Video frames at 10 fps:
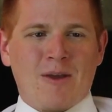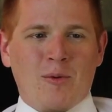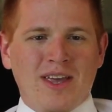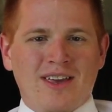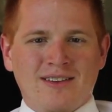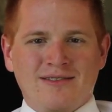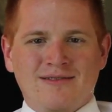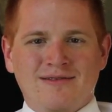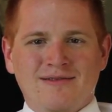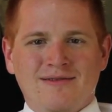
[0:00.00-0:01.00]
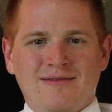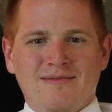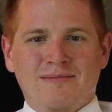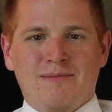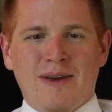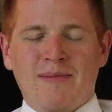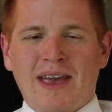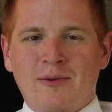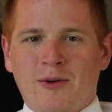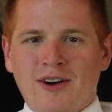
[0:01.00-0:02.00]
we can be
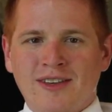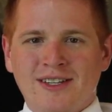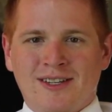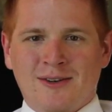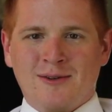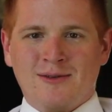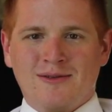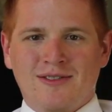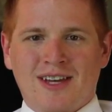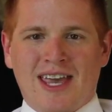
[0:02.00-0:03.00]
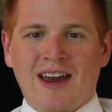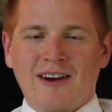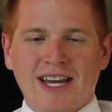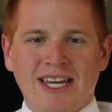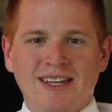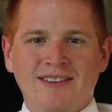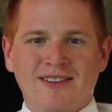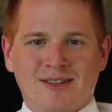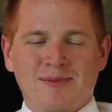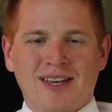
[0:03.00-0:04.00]
made worthy to carry
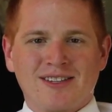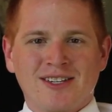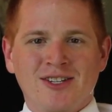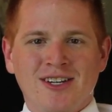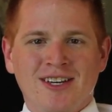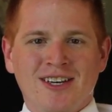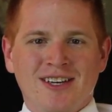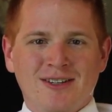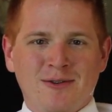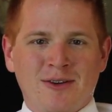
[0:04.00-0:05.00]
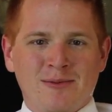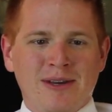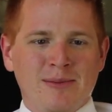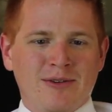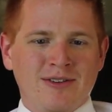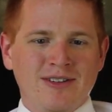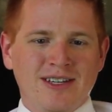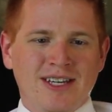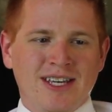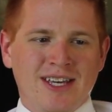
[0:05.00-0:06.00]
this message to other people.
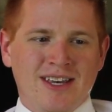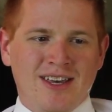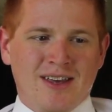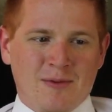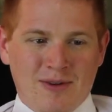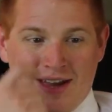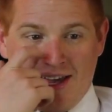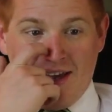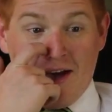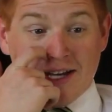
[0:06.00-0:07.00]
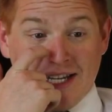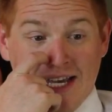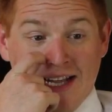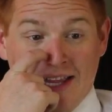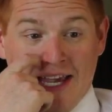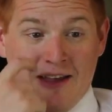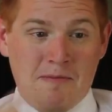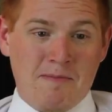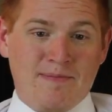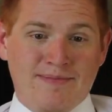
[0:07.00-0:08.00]
When I got to Italy,
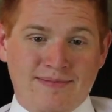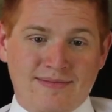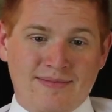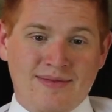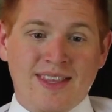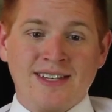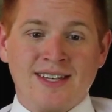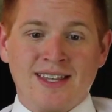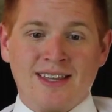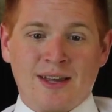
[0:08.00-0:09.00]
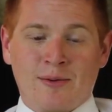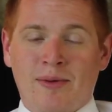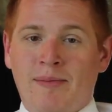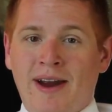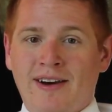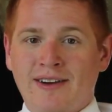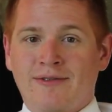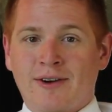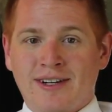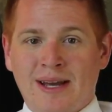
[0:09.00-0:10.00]
they said that they were preparing
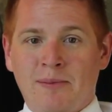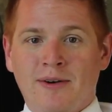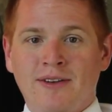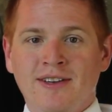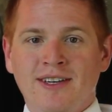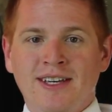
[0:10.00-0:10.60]
for a temple.